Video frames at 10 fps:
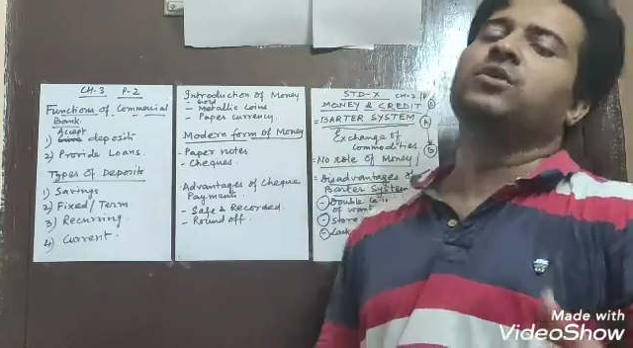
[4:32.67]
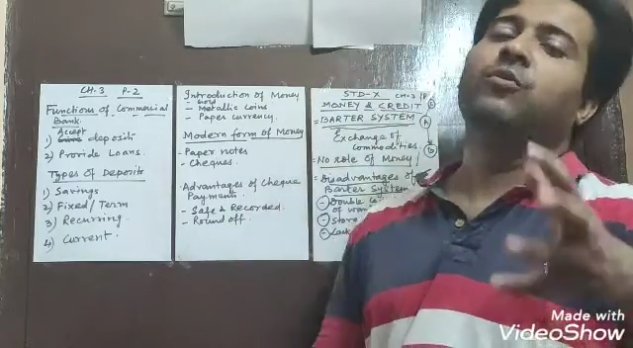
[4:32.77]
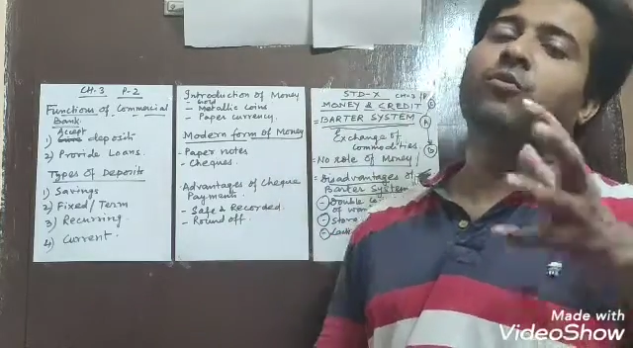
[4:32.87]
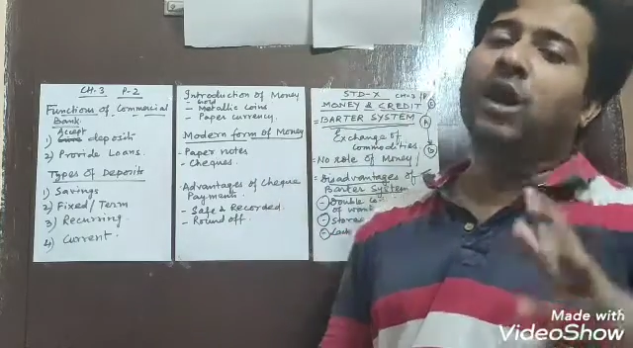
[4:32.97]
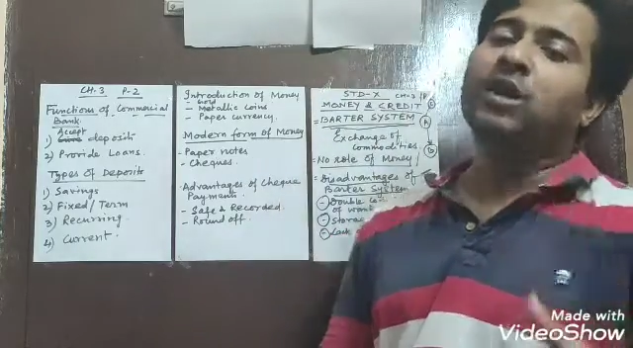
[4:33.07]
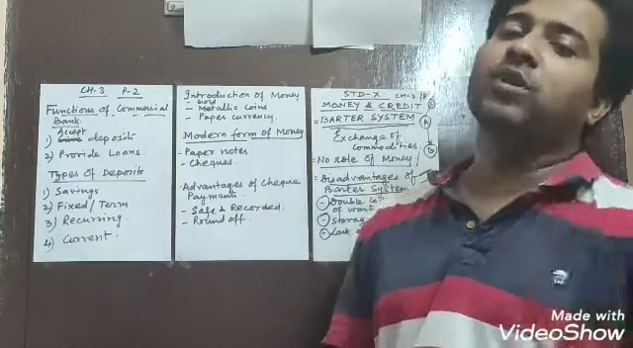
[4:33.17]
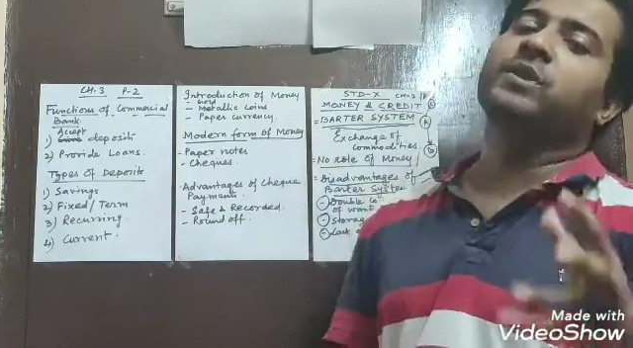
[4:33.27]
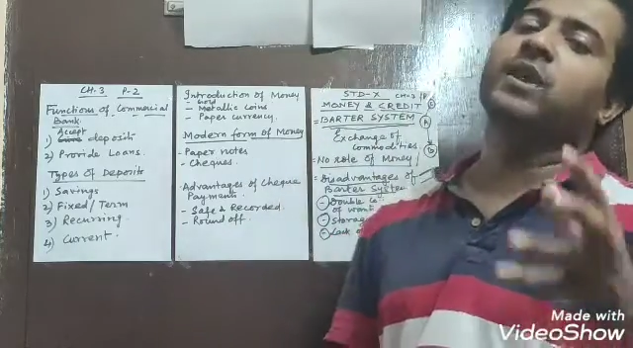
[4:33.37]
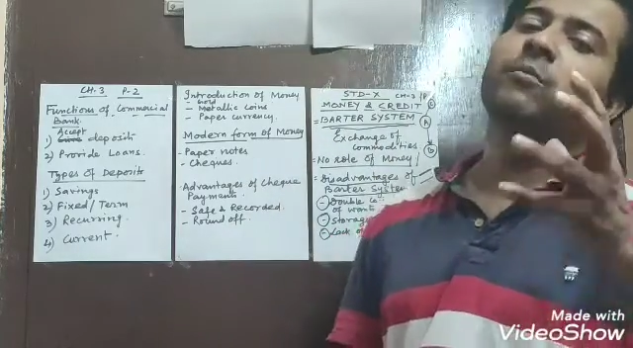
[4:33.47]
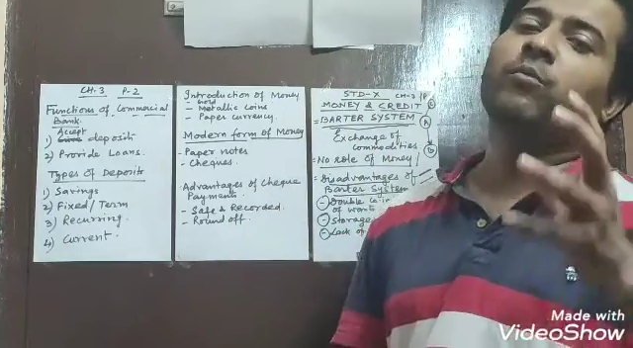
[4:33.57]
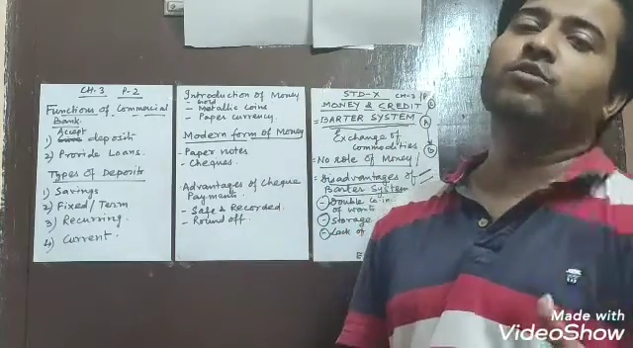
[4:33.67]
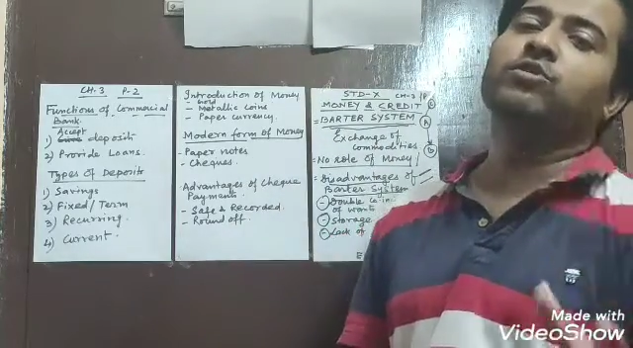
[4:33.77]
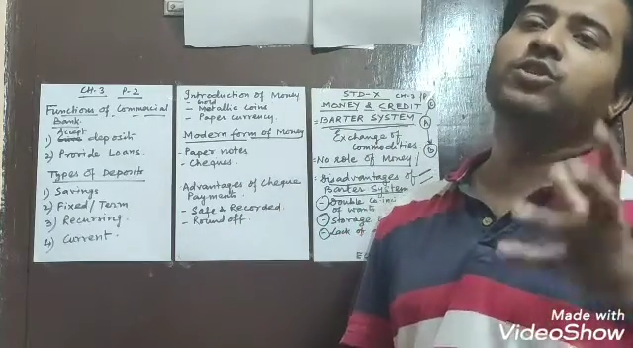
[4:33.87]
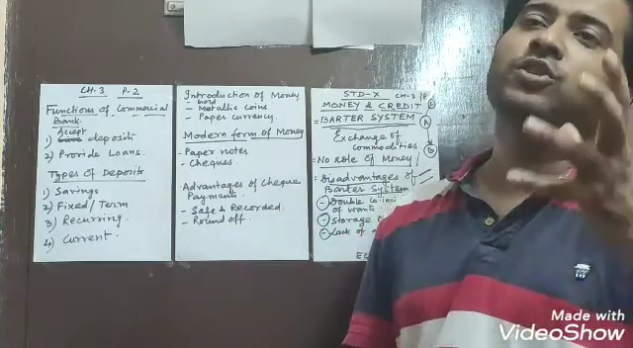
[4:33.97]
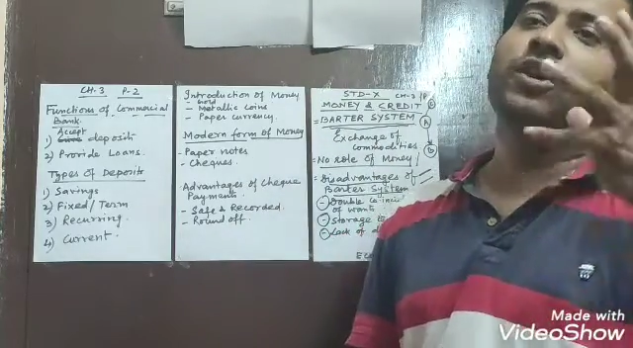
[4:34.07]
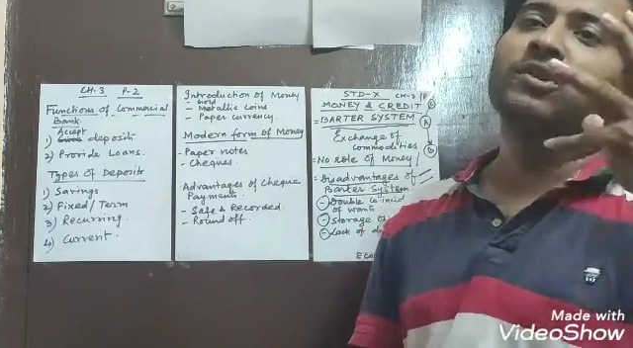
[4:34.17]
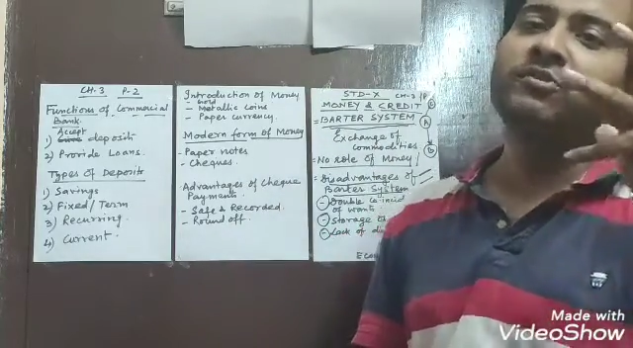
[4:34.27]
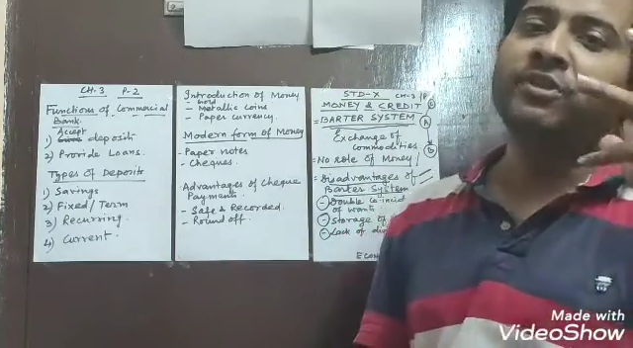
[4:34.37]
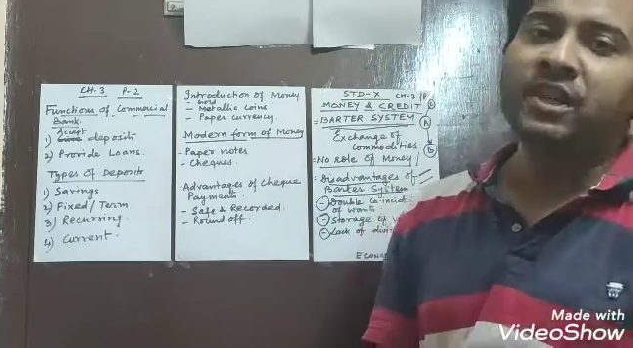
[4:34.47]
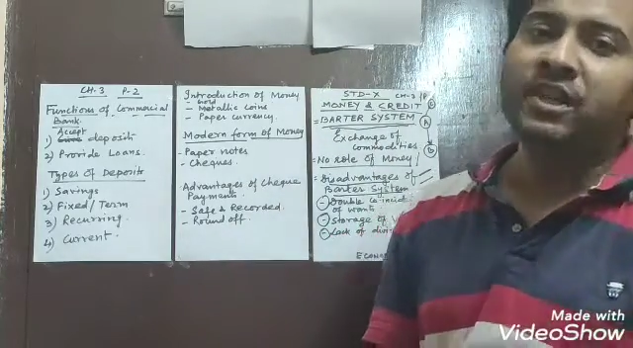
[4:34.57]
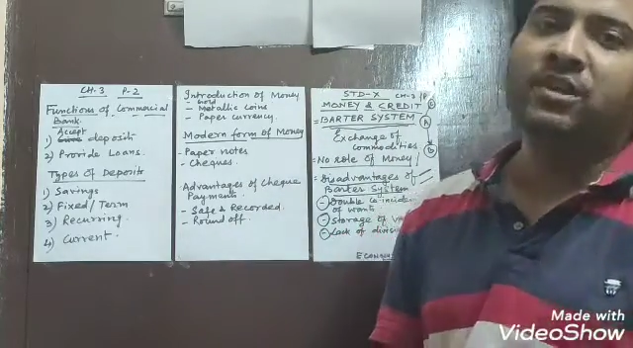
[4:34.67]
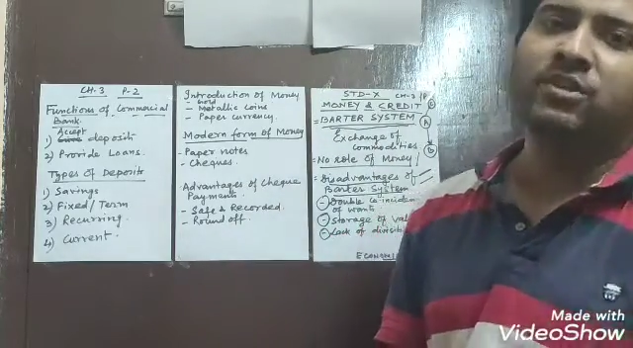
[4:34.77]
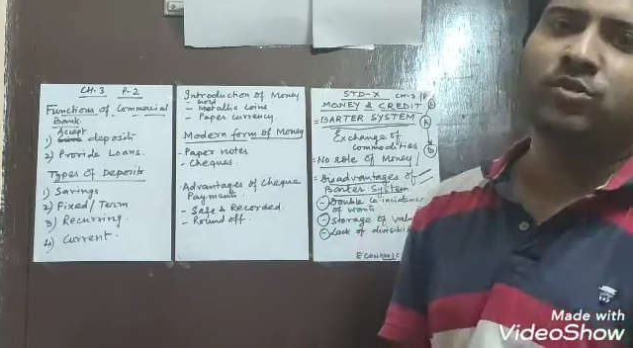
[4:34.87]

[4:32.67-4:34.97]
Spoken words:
one of the most convenient